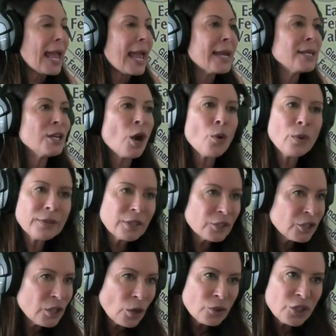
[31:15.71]
and there's
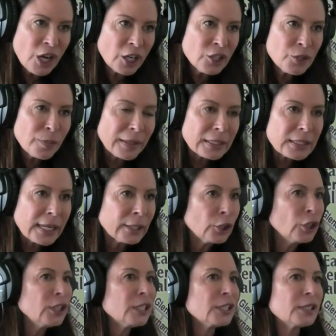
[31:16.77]
no judgment. I
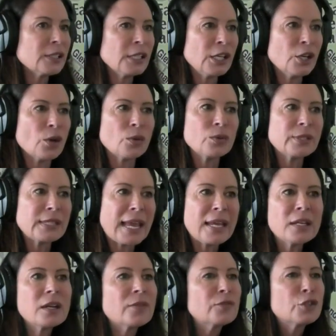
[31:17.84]
couldn't, you know, say
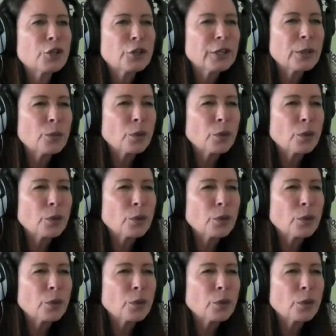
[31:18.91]
enough dirty